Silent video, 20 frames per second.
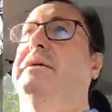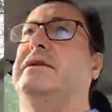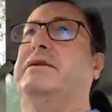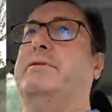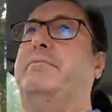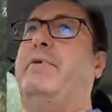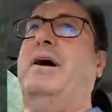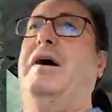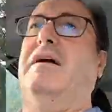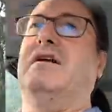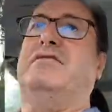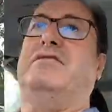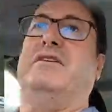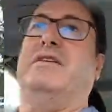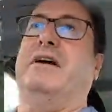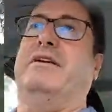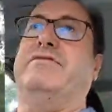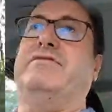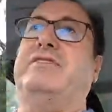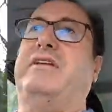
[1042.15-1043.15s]
in a parlous
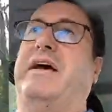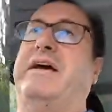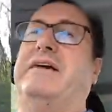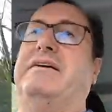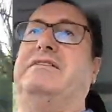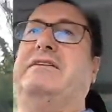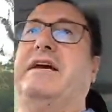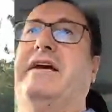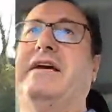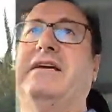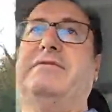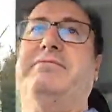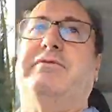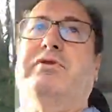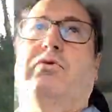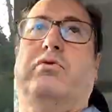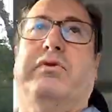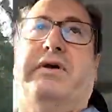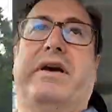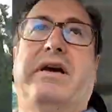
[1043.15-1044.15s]
enough state as it is, with
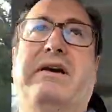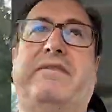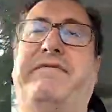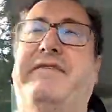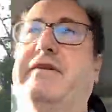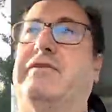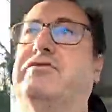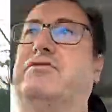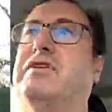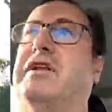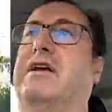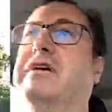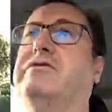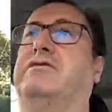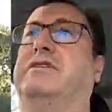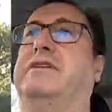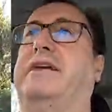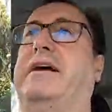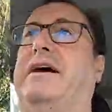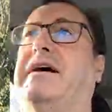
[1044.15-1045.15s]
all the airfields
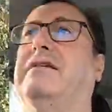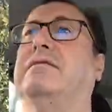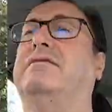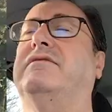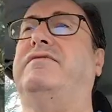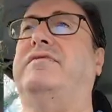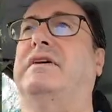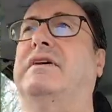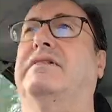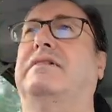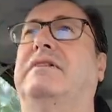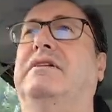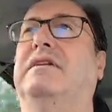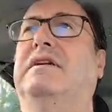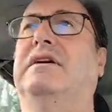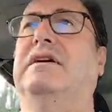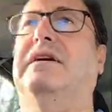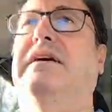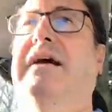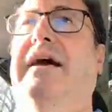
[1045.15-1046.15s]
closing down for
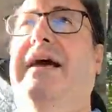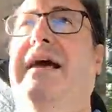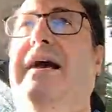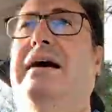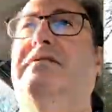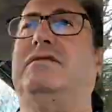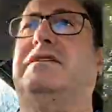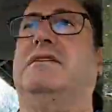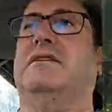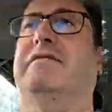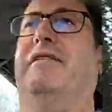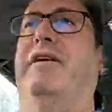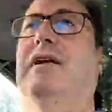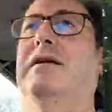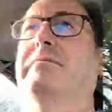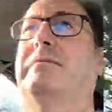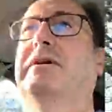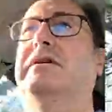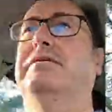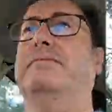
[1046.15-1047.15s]
housing
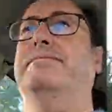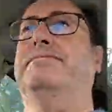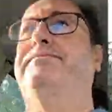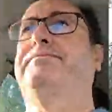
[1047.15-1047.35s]
development.